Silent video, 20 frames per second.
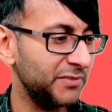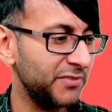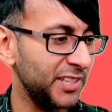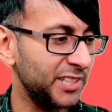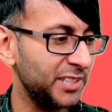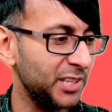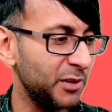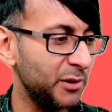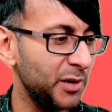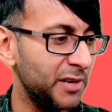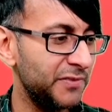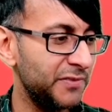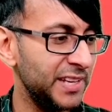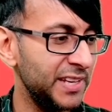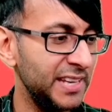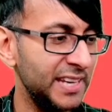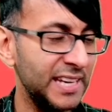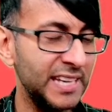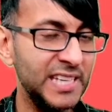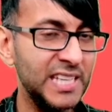If I go over
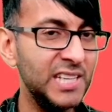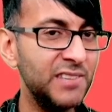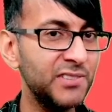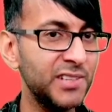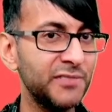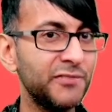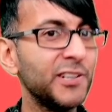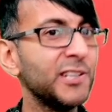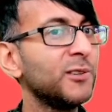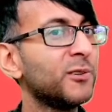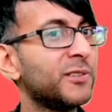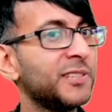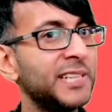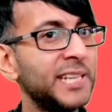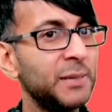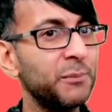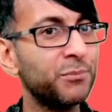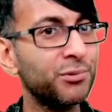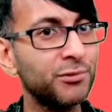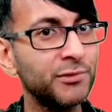here, even if I look at
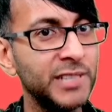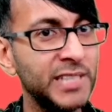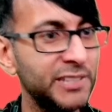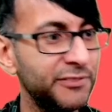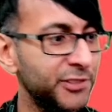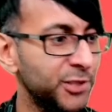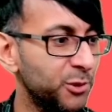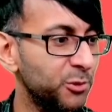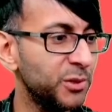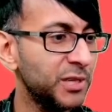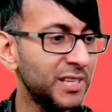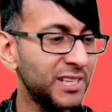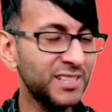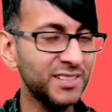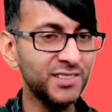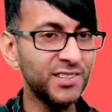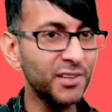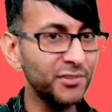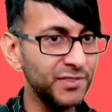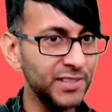it in preview,
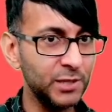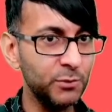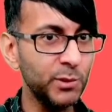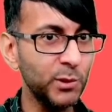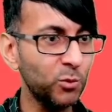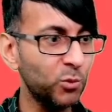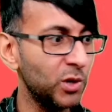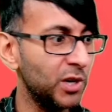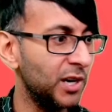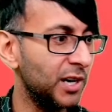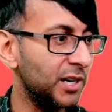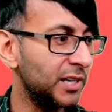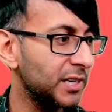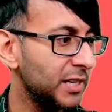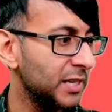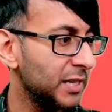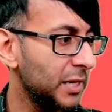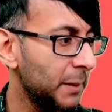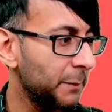nothing will work.